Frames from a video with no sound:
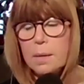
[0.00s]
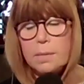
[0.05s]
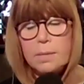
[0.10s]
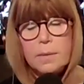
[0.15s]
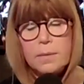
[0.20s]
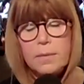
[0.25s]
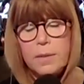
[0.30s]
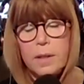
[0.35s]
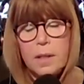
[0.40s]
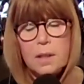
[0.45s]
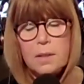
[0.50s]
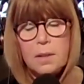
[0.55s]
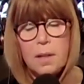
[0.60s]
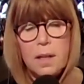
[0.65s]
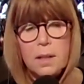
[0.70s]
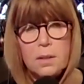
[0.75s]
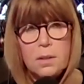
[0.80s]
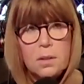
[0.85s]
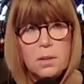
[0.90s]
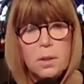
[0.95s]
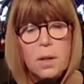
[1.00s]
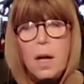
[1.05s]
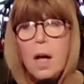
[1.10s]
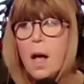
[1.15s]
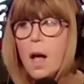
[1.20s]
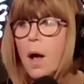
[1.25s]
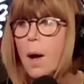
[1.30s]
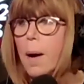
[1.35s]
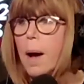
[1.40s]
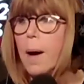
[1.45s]
I'm very excited to do.
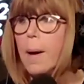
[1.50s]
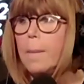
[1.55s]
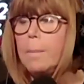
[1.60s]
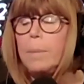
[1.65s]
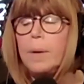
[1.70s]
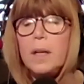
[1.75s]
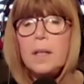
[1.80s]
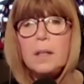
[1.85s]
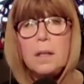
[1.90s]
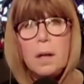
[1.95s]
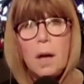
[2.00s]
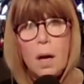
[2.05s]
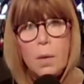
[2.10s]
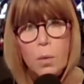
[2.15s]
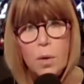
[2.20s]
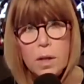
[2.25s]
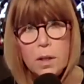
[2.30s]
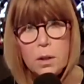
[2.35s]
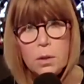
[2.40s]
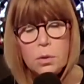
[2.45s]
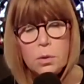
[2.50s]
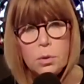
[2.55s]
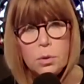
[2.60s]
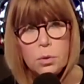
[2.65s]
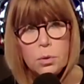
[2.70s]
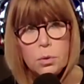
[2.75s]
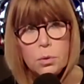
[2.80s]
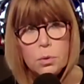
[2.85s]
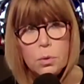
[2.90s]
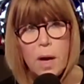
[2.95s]
But I want you
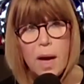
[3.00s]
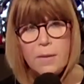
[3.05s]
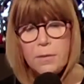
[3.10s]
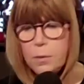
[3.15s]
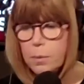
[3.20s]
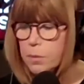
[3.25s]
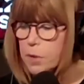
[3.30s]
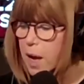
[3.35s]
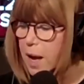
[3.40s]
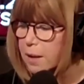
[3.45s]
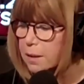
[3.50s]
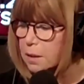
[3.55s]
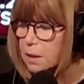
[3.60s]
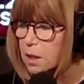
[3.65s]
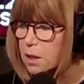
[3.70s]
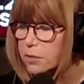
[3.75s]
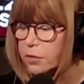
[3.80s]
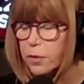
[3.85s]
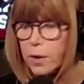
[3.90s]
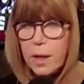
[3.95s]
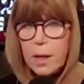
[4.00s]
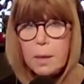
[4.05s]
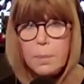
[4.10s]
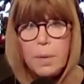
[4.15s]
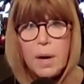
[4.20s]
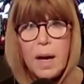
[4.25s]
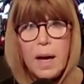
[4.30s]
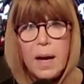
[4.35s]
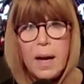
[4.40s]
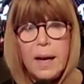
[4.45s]
to have some Tylenol standing
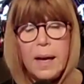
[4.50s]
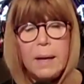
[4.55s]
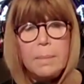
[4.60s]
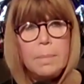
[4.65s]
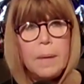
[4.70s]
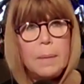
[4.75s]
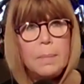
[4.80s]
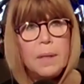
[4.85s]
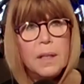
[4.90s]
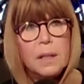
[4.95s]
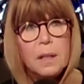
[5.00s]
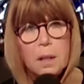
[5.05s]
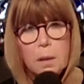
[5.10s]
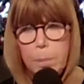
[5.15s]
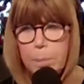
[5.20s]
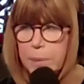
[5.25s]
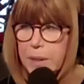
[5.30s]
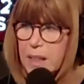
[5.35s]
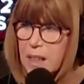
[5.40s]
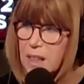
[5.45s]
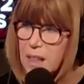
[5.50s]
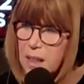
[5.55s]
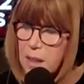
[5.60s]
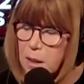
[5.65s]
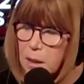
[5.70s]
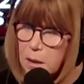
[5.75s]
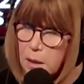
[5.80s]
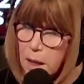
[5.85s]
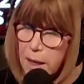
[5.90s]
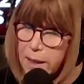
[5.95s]
by. Maybe a little
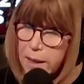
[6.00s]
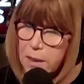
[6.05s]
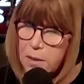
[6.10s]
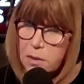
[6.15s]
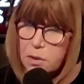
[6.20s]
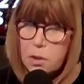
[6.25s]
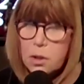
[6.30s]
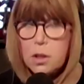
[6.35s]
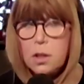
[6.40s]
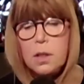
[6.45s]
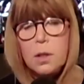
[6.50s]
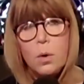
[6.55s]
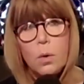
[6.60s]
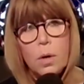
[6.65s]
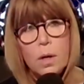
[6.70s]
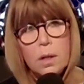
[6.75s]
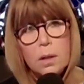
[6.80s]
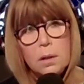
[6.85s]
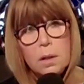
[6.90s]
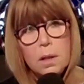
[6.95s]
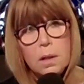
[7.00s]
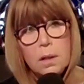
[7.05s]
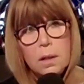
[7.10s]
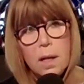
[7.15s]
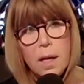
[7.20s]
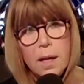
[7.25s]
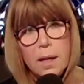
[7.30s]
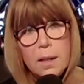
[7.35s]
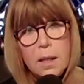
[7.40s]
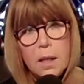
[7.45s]
Pedialyte is good, or a little,
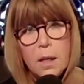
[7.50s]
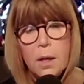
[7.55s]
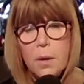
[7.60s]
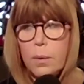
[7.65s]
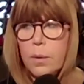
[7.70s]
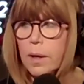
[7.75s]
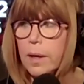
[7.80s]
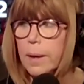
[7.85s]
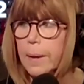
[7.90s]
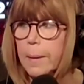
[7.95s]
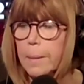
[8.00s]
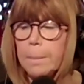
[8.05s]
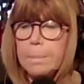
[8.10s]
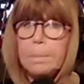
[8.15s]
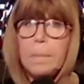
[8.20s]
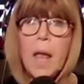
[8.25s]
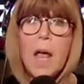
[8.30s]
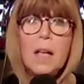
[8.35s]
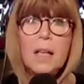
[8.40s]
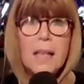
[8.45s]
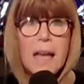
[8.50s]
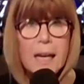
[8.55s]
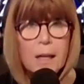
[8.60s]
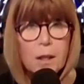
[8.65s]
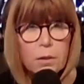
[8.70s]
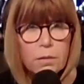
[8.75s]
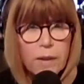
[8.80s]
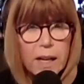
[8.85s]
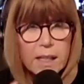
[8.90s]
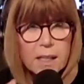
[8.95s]

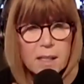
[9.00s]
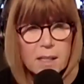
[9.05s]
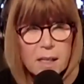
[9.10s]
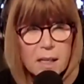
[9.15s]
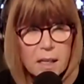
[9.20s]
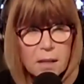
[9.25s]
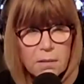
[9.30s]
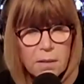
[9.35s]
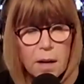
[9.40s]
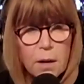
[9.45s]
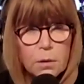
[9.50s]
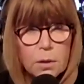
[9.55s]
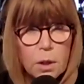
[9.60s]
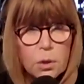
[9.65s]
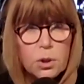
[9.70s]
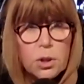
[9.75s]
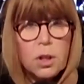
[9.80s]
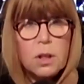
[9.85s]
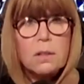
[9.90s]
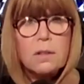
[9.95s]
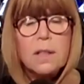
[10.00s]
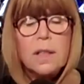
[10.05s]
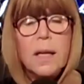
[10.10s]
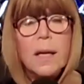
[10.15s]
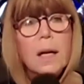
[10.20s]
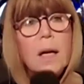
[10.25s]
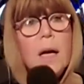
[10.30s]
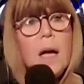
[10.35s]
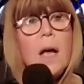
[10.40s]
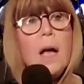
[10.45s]
Gatorade Zero. No sugar in
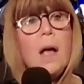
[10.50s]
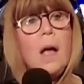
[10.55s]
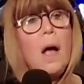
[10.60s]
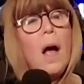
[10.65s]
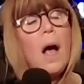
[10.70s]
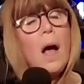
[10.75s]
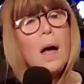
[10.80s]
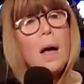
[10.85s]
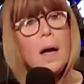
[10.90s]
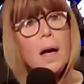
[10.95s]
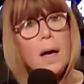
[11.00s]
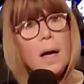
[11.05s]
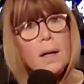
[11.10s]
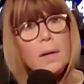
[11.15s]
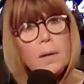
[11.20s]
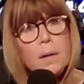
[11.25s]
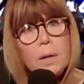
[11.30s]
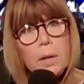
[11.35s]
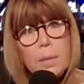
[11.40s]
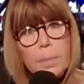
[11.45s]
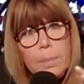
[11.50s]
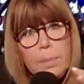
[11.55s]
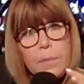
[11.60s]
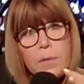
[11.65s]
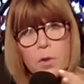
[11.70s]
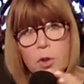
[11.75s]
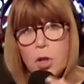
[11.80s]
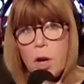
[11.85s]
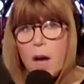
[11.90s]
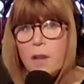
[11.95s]
there.
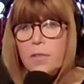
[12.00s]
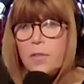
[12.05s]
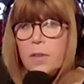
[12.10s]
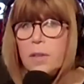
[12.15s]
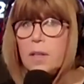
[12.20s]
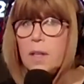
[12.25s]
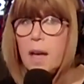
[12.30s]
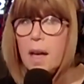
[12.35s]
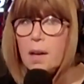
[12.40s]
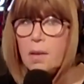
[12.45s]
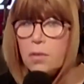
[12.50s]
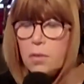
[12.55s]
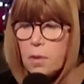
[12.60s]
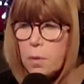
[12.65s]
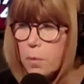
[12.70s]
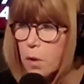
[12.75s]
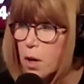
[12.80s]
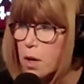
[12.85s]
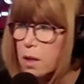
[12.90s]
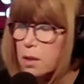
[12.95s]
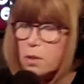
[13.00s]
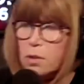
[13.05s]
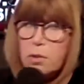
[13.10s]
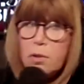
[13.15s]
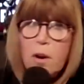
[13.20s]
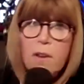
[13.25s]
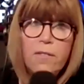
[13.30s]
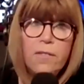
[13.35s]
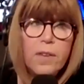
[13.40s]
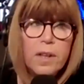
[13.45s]
Just in case tomorrow you
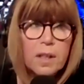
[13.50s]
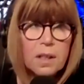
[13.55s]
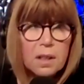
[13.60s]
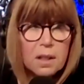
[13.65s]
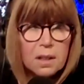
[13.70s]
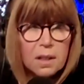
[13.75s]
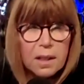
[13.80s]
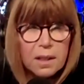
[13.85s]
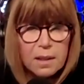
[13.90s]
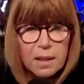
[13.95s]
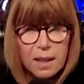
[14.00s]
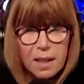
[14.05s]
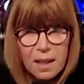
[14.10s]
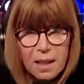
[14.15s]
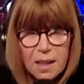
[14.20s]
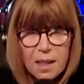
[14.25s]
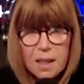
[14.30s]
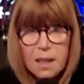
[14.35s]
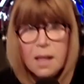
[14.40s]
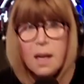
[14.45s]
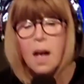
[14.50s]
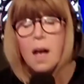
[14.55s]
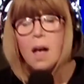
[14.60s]
start feeling a little icky.